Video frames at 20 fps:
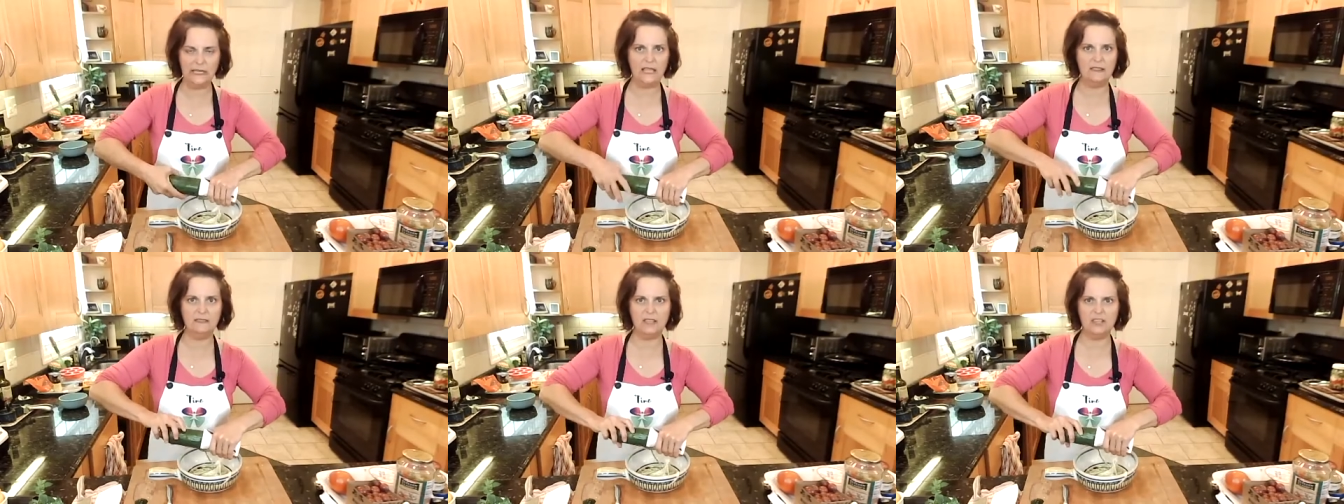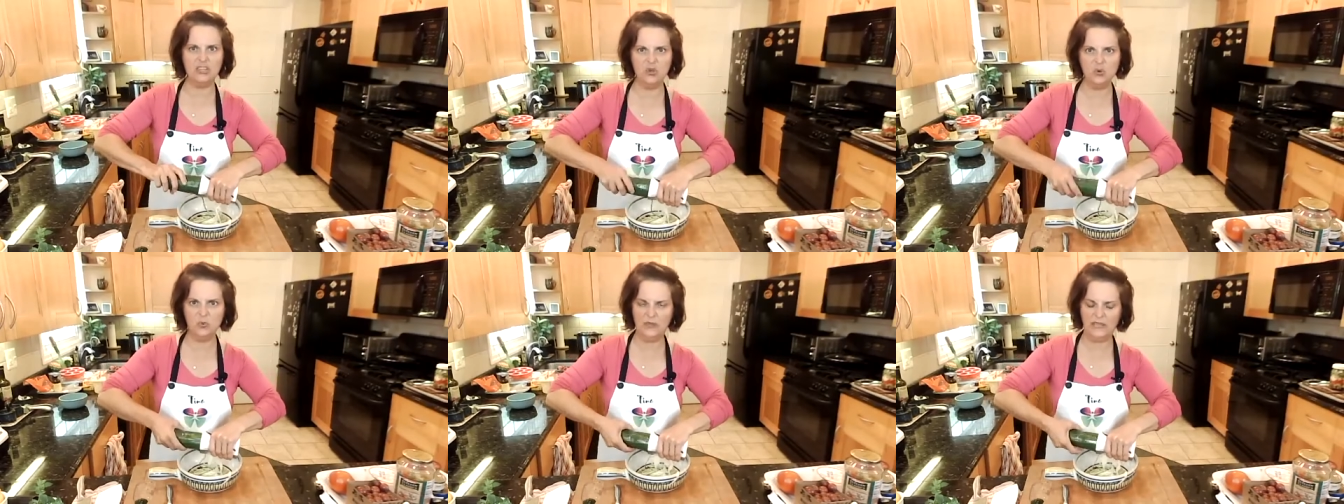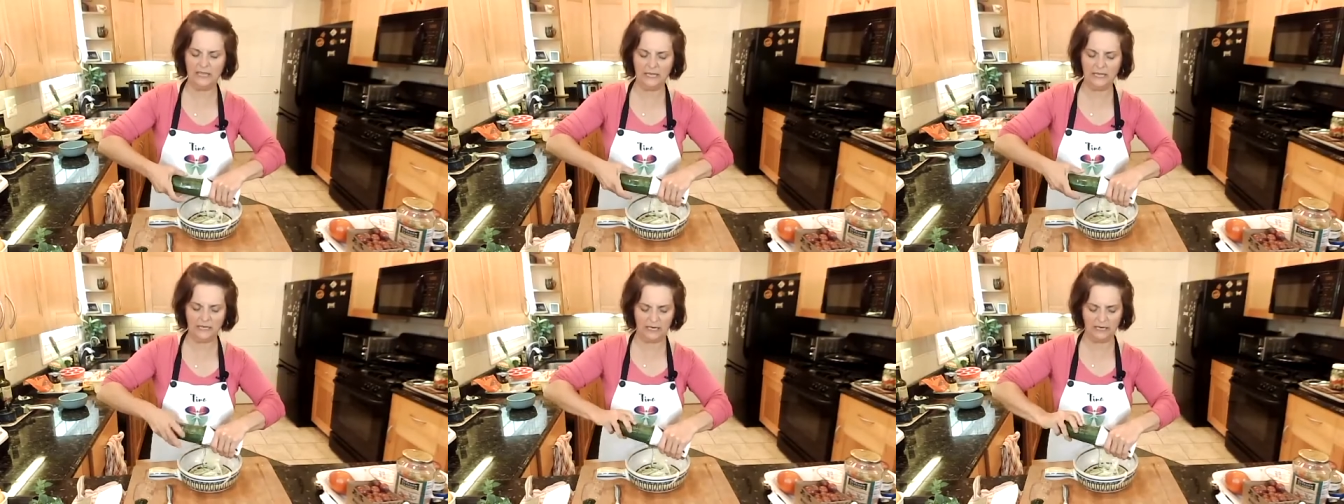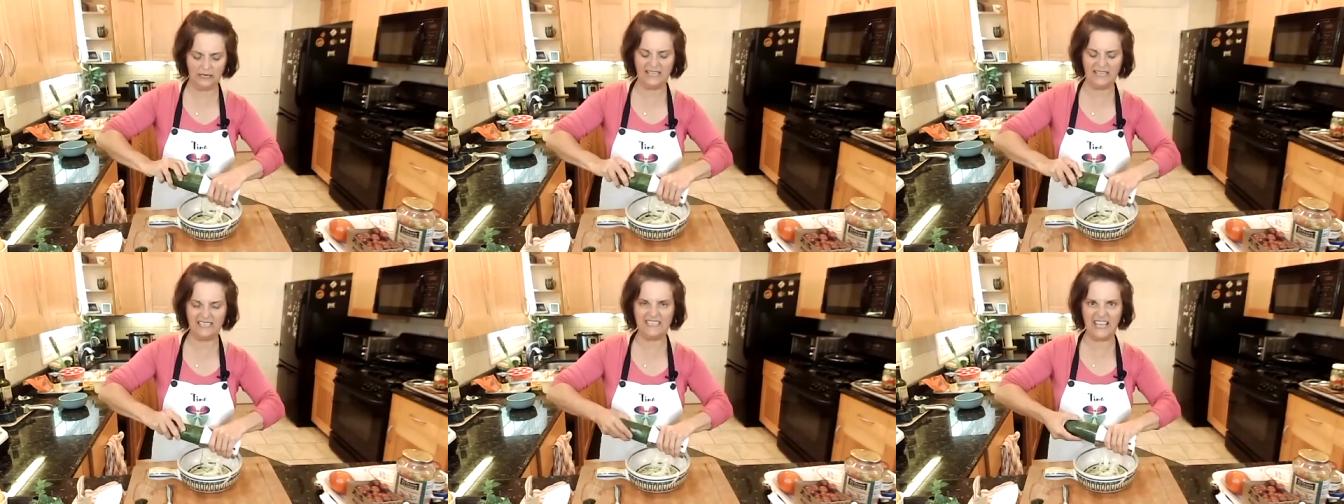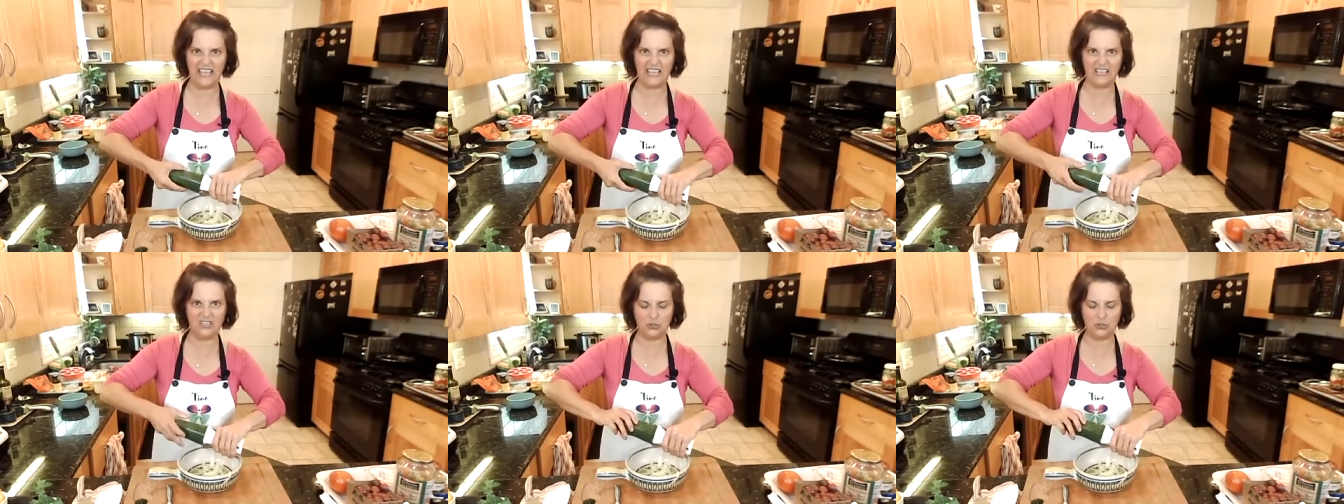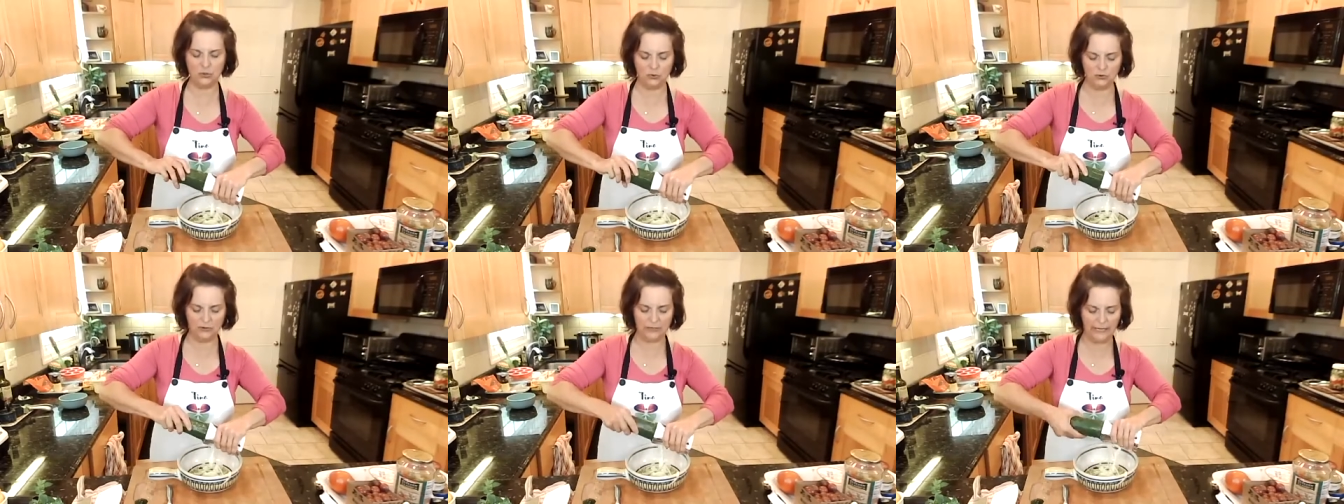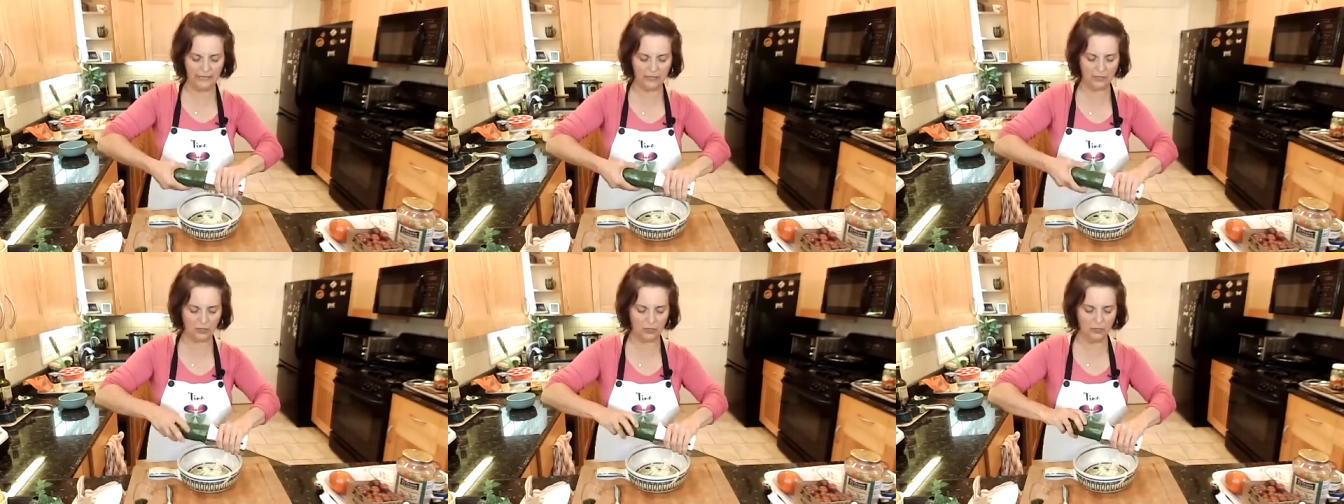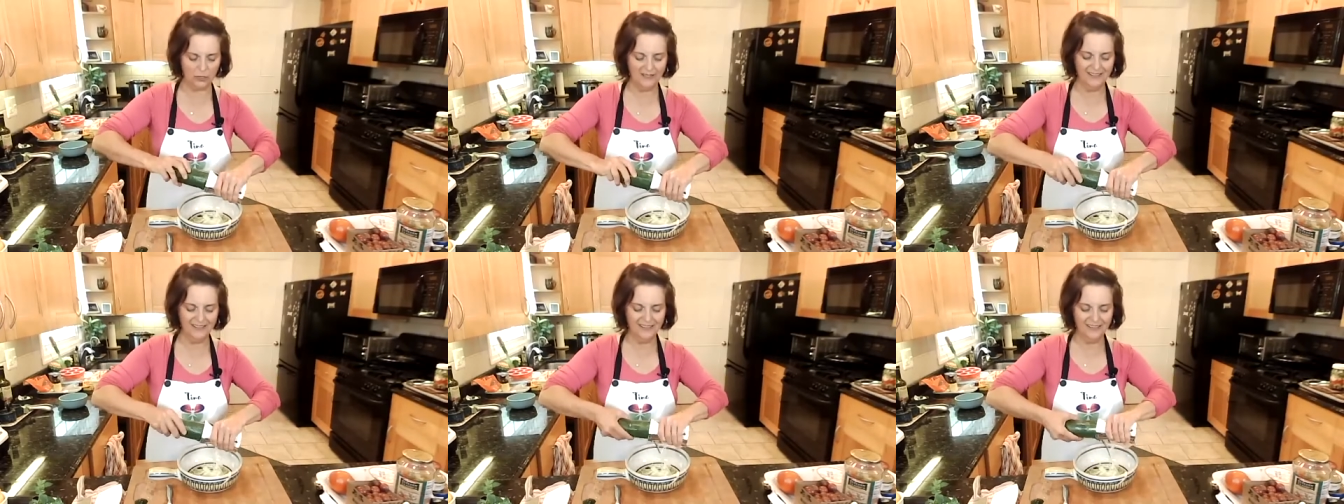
and then you eat it a day, two later,